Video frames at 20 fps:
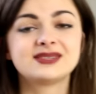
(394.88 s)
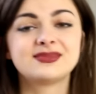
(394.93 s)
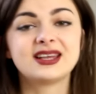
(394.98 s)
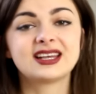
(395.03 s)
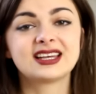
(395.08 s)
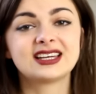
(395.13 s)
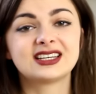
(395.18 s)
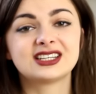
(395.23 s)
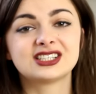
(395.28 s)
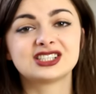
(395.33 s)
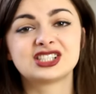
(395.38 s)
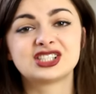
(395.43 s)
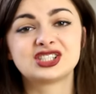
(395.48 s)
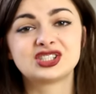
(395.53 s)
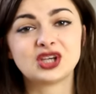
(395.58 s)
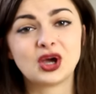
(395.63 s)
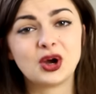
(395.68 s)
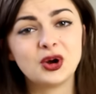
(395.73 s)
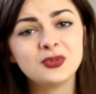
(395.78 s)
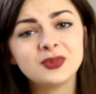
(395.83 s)
to make it
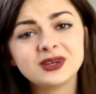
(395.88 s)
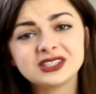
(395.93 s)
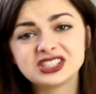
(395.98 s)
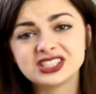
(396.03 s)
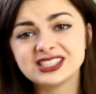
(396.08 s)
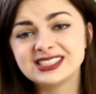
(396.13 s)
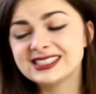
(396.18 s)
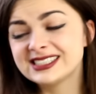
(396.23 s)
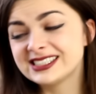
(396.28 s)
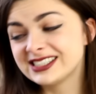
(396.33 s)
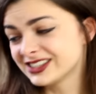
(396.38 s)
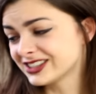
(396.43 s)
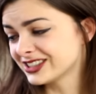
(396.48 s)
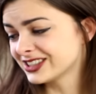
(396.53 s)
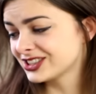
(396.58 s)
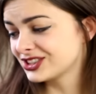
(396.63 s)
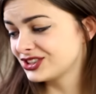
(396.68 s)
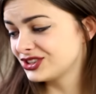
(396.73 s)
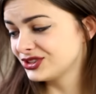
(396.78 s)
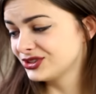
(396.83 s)
so much easier
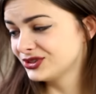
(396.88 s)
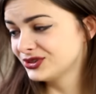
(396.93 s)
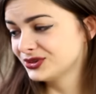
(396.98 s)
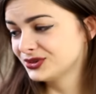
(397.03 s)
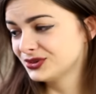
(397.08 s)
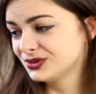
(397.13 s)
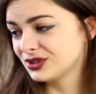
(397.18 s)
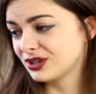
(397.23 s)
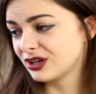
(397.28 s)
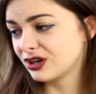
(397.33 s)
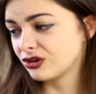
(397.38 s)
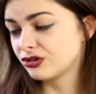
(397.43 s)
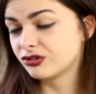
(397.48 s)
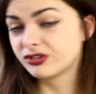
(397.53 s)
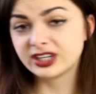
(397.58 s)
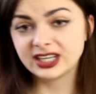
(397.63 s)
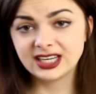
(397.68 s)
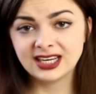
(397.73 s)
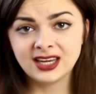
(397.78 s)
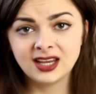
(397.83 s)
to
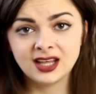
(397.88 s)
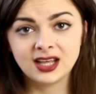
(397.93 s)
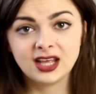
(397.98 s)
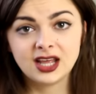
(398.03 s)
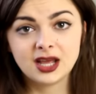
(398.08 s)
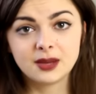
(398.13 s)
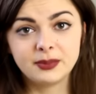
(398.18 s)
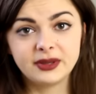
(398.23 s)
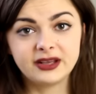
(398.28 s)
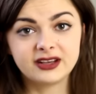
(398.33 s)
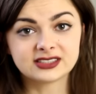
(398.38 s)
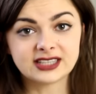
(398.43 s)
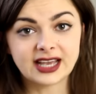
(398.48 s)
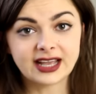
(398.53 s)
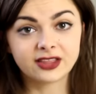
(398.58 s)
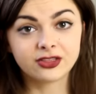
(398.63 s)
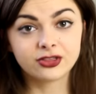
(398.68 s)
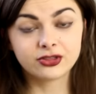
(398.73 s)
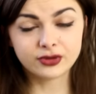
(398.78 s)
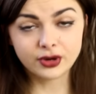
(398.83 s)
read because I
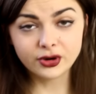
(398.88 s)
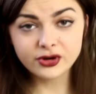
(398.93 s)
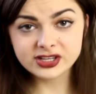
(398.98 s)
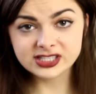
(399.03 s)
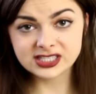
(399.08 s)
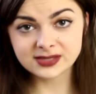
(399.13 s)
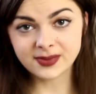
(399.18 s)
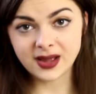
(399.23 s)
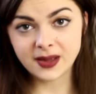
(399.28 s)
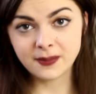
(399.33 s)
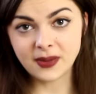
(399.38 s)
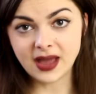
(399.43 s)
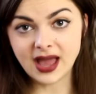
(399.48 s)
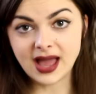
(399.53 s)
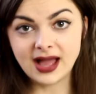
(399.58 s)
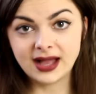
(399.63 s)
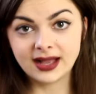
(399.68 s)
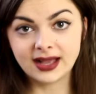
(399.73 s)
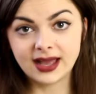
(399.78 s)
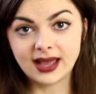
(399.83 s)
can throw this in my
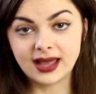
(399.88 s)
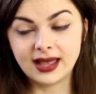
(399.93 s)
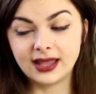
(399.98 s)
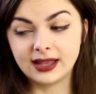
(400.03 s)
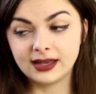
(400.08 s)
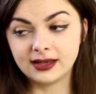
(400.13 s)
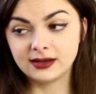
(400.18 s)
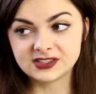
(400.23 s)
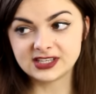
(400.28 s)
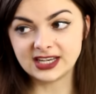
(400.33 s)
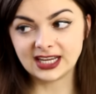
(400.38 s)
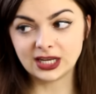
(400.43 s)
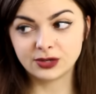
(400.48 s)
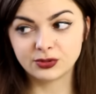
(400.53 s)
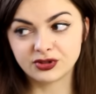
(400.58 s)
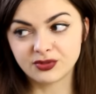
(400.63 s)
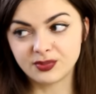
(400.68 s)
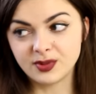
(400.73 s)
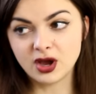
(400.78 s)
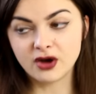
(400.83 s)
bag and take it
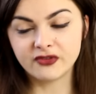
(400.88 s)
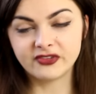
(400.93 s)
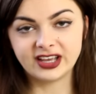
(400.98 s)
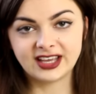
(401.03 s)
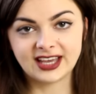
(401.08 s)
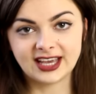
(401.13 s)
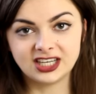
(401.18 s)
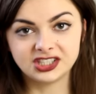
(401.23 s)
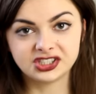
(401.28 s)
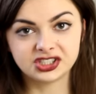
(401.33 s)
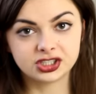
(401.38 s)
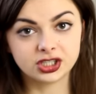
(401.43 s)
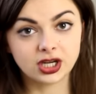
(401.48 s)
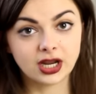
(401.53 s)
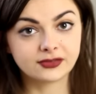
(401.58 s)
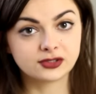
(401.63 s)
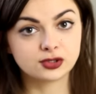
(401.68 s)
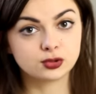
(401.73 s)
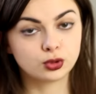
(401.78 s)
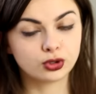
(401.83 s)
with me on vacation, not
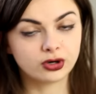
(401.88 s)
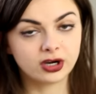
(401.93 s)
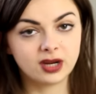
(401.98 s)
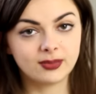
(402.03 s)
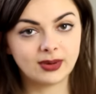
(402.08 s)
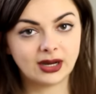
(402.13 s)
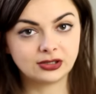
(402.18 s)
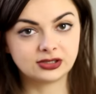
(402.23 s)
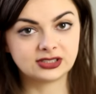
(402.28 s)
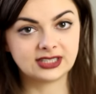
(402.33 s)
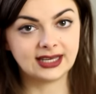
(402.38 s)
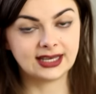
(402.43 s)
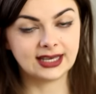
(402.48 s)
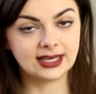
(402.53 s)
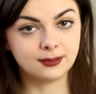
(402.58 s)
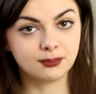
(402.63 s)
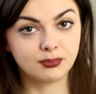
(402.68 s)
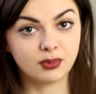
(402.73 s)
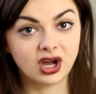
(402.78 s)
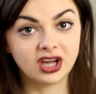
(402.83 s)
have to worry about taking
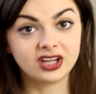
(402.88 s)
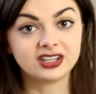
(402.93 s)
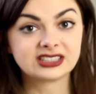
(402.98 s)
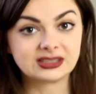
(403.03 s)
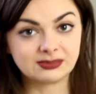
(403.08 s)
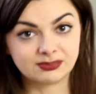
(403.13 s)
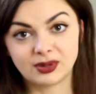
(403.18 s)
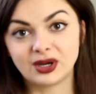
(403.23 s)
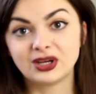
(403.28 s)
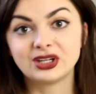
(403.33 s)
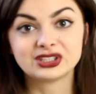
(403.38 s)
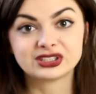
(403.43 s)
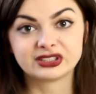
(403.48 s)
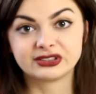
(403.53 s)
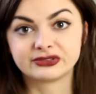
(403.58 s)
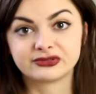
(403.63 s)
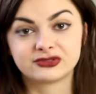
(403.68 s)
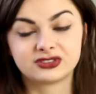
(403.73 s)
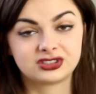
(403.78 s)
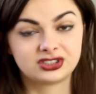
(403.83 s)
piles and piles
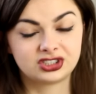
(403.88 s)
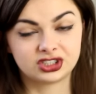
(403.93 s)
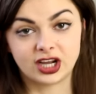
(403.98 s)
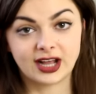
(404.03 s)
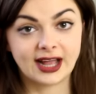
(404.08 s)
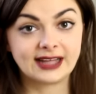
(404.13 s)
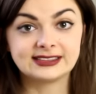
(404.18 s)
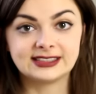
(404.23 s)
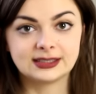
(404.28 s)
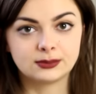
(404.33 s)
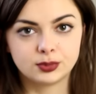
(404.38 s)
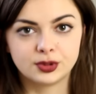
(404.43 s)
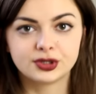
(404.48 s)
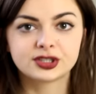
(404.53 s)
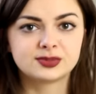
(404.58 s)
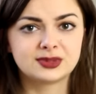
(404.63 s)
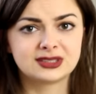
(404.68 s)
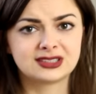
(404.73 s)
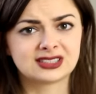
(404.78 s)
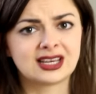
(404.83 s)
of gigantic
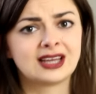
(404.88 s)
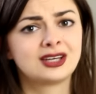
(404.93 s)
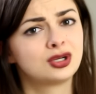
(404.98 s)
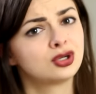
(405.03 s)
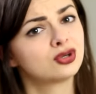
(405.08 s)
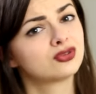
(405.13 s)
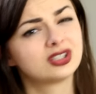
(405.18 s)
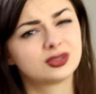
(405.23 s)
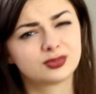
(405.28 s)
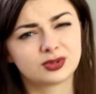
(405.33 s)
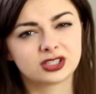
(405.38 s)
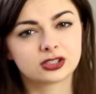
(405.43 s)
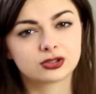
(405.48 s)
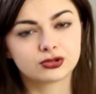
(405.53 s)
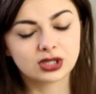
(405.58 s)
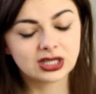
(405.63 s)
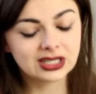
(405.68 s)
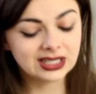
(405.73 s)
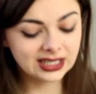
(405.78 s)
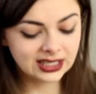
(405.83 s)
books because I do read pretty
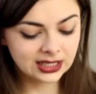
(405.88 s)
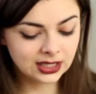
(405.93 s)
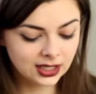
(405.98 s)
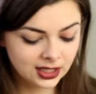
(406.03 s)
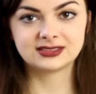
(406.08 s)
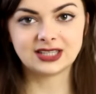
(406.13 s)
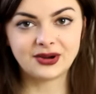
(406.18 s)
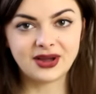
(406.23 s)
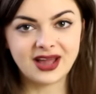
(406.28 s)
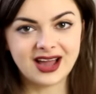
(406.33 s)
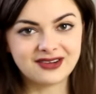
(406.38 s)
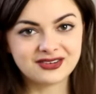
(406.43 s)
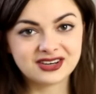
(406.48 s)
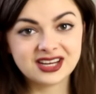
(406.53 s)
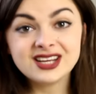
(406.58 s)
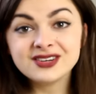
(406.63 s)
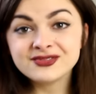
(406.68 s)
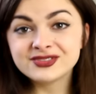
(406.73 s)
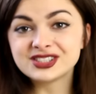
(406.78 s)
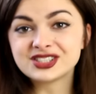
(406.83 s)
quickly. Now I have an
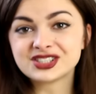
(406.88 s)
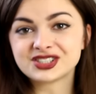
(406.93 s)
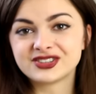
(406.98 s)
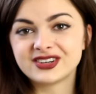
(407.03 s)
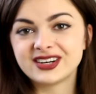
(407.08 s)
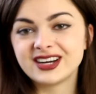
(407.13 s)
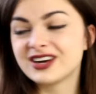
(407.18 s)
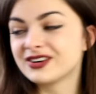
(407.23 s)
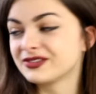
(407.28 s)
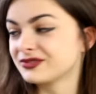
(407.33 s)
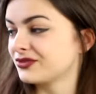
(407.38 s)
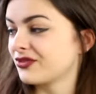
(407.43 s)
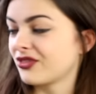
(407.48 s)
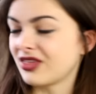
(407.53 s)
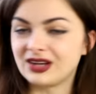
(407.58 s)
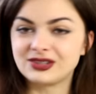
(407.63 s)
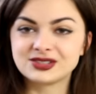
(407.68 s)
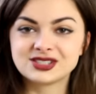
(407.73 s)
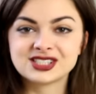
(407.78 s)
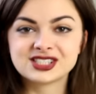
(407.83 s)
inventory of
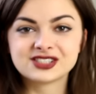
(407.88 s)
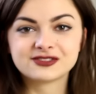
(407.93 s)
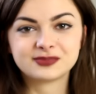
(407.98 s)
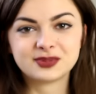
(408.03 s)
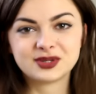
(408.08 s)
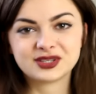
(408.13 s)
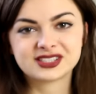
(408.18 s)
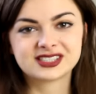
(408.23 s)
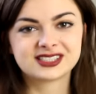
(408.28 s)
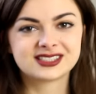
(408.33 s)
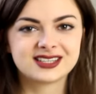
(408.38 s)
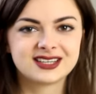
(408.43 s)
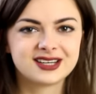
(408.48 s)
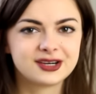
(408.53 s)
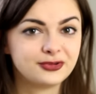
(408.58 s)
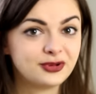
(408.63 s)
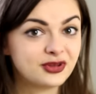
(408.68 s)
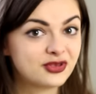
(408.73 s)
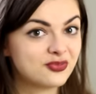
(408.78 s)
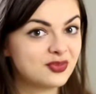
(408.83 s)
thousands of books
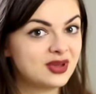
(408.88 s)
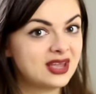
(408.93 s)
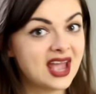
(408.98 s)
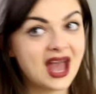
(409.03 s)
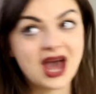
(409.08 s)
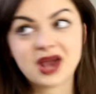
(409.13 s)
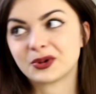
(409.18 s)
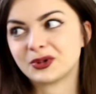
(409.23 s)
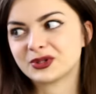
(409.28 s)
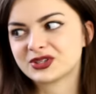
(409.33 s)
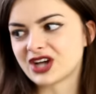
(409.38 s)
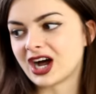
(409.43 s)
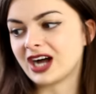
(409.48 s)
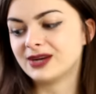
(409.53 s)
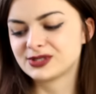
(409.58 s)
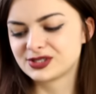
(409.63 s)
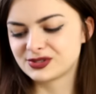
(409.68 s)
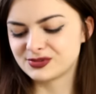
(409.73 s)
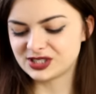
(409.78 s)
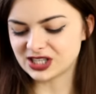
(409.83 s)
with me at all
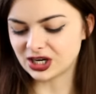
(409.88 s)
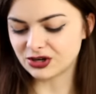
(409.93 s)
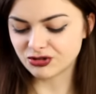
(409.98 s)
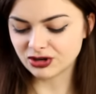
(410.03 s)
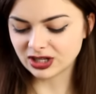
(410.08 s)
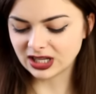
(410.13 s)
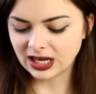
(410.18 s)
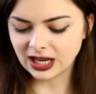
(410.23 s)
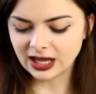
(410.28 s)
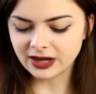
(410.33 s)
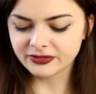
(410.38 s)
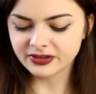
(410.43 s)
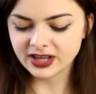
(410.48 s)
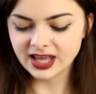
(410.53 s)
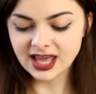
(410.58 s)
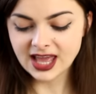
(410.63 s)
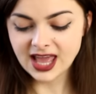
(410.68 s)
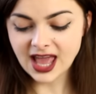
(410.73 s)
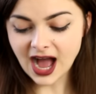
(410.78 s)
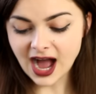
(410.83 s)
times, which I really love.
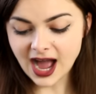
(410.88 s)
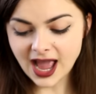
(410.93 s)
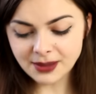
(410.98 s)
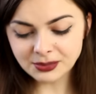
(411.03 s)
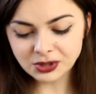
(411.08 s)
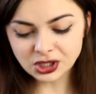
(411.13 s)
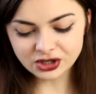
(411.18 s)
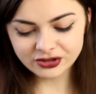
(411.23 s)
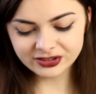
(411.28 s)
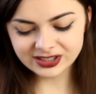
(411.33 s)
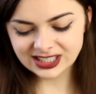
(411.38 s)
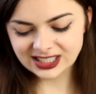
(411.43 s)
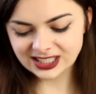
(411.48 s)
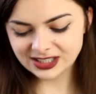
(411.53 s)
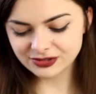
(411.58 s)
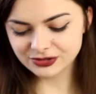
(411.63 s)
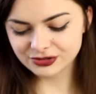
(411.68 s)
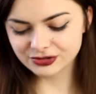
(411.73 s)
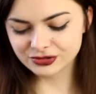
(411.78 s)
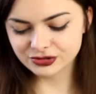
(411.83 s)
I am currently
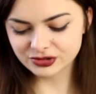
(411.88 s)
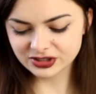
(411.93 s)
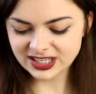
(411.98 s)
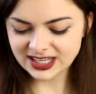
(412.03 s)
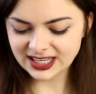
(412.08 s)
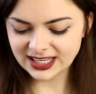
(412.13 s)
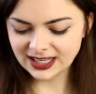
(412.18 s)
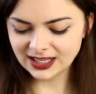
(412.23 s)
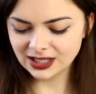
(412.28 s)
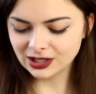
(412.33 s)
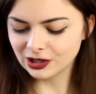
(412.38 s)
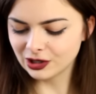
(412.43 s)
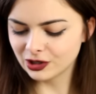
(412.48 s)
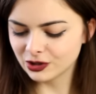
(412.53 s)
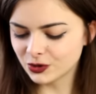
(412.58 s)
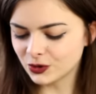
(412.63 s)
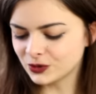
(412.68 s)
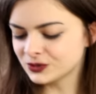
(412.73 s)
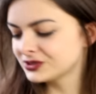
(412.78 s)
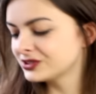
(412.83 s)
reading Le
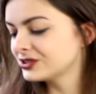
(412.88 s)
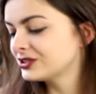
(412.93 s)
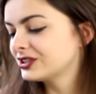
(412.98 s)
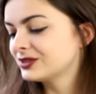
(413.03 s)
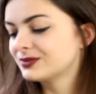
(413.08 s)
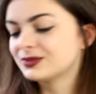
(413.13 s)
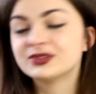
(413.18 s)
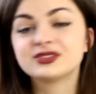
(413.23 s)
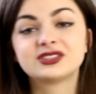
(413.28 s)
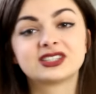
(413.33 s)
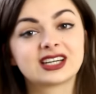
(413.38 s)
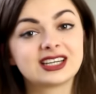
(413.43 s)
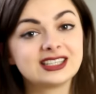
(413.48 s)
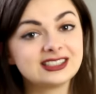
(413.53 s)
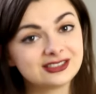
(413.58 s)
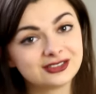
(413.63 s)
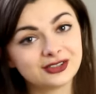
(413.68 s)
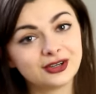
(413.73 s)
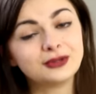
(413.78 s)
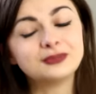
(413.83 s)
Comte de Monte
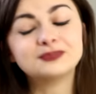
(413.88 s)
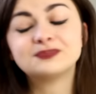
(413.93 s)
Cristo.